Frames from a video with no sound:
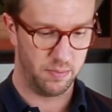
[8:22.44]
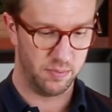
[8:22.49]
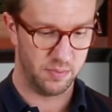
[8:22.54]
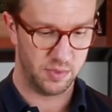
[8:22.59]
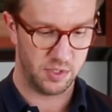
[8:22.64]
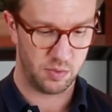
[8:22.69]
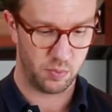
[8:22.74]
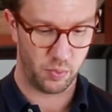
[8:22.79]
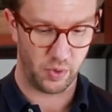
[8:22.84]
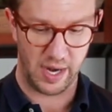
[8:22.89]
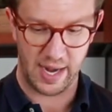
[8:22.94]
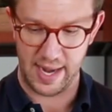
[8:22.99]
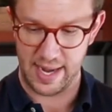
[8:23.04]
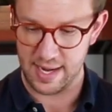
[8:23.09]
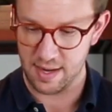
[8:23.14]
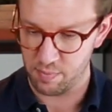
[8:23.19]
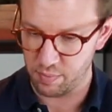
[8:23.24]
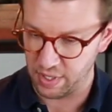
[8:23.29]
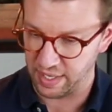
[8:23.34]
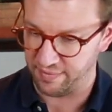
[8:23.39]

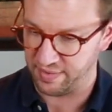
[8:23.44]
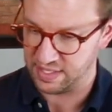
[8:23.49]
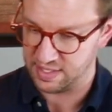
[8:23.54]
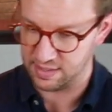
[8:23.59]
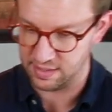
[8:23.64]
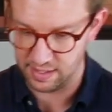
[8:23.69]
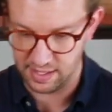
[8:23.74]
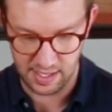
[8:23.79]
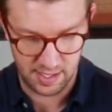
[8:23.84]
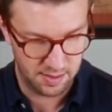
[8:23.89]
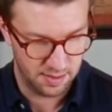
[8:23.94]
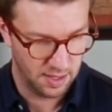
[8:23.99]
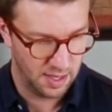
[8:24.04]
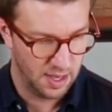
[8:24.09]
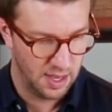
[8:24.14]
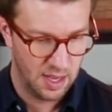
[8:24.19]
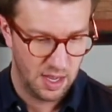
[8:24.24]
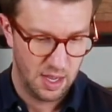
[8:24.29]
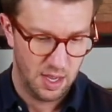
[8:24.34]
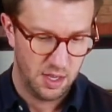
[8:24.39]
sprayed previously.
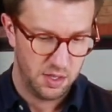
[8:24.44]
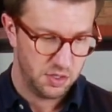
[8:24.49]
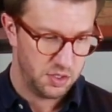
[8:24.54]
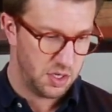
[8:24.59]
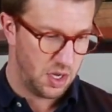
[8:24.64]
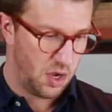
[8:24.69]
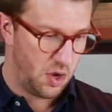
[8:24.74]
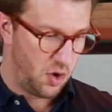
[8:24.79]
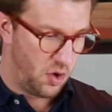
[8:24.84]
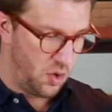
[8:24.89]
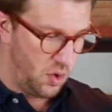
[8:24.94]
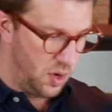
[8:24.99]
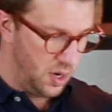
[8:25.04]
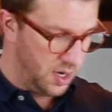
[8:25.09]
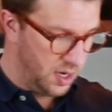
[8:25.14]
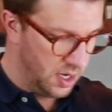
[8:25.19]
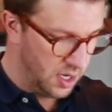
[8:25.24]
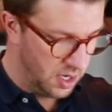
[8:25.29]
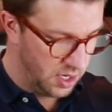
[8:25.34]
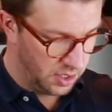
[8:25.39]
So
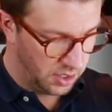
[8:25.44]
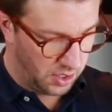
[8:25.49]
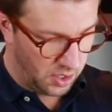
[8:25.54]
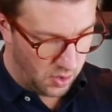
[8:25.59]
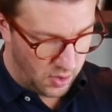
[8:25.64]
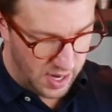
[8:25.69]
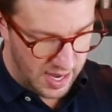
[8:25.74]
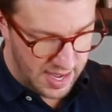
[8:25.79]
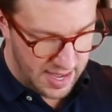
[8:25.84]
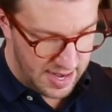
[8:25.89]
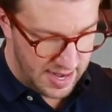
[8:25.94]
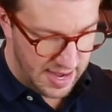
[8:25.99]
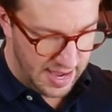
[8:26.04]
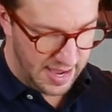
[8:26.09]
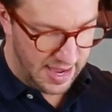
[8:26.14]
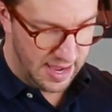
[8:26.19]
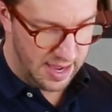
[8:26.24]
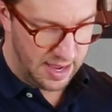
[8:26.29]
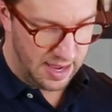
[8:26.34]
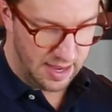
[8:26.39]
go ahead
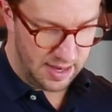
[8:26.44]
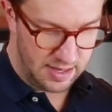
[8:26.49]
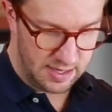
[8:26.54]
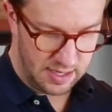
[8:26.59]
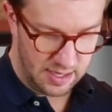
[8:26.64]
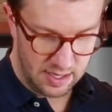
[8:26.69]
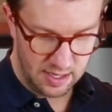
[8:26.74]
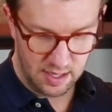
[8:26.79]
and